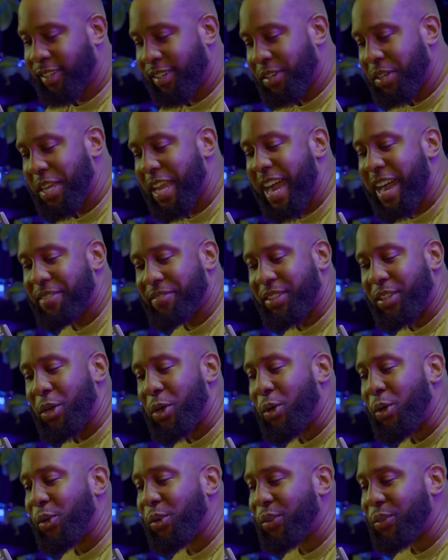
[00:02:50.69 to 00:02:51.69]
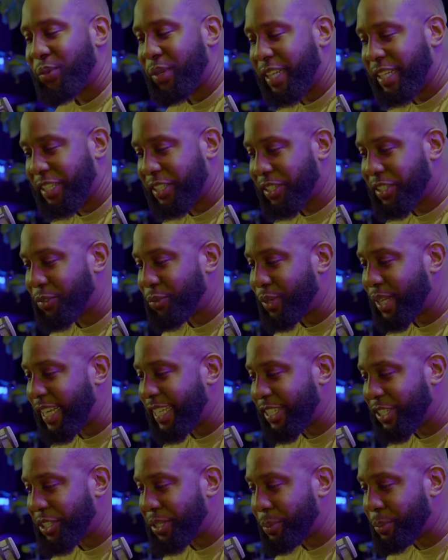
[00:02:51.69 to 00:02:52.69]
You have the whole
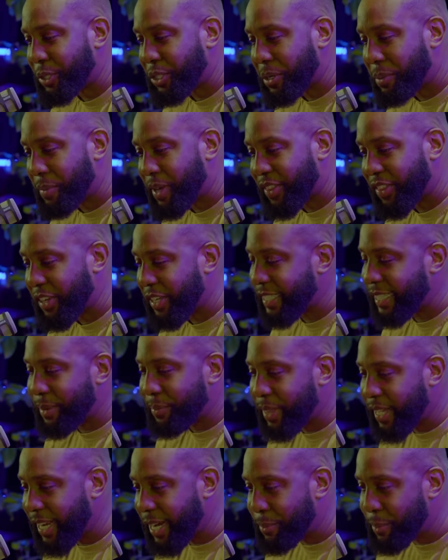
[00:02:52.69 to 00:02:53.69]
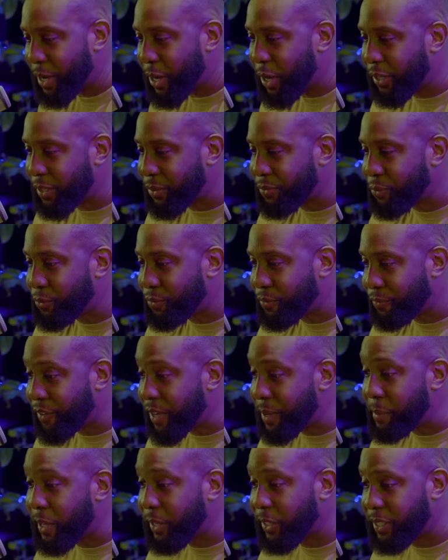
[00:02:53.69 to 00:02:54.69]
relationship with your mother, because I'm thinking about all the
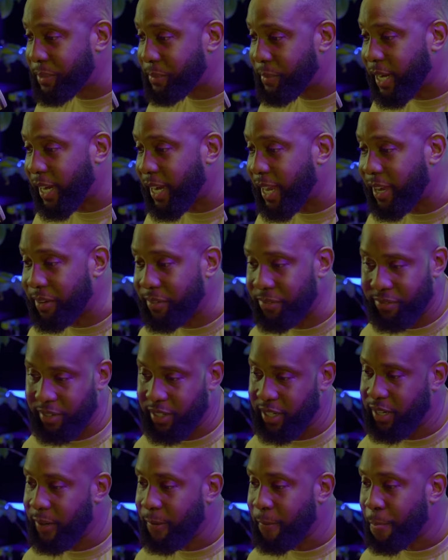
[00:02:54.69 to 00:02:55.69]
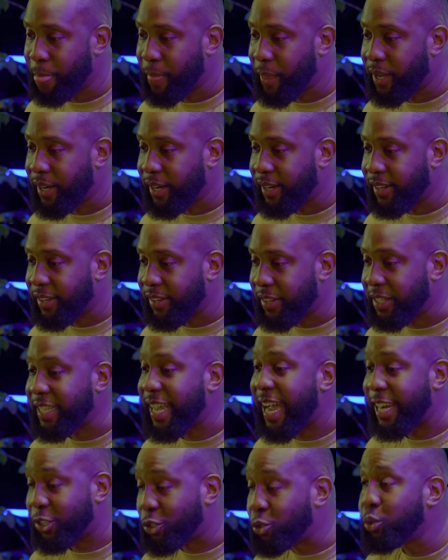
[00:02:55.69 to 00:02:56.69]
females in my life because
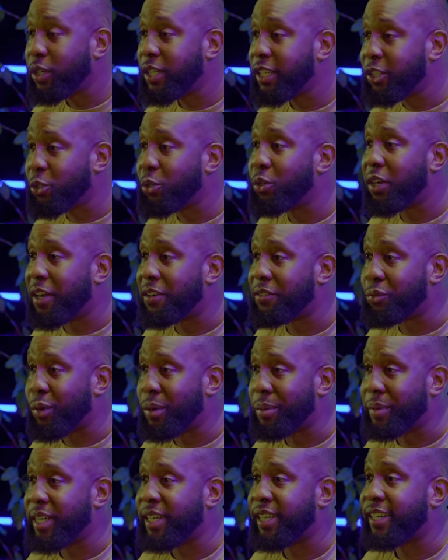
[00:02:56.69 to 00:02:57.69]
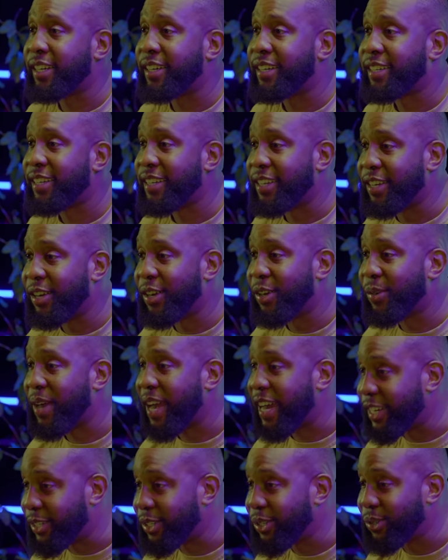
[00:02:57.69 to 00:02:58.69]
I truly do love women. You know,
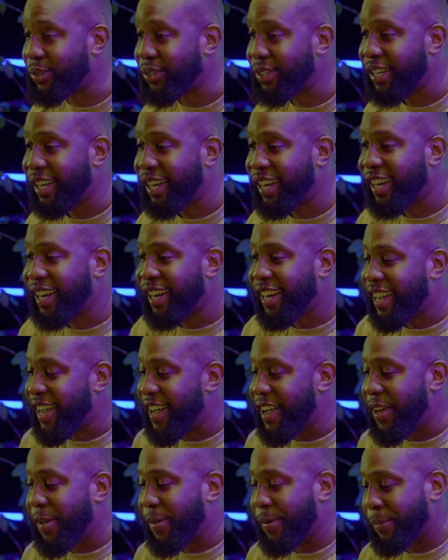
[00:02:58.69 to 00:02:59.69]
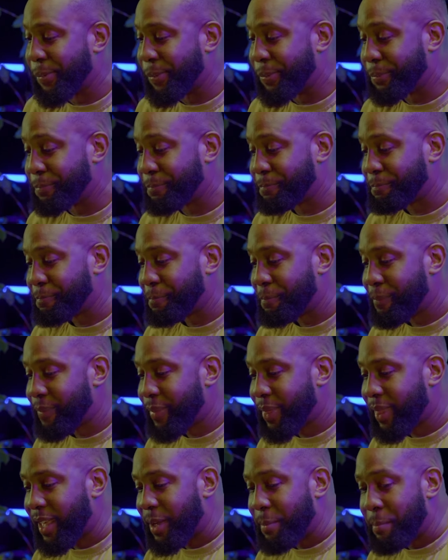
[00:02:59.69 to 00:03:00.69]
I do. Um,
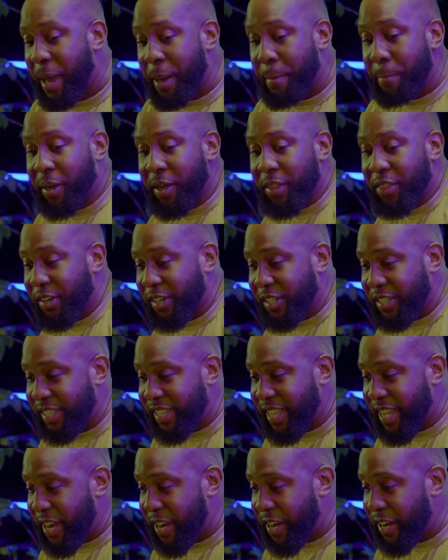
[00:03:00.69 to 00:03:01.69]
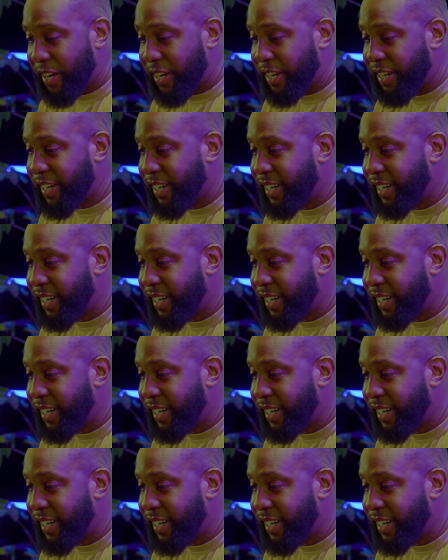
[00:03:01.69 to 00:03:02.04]
my mother is there.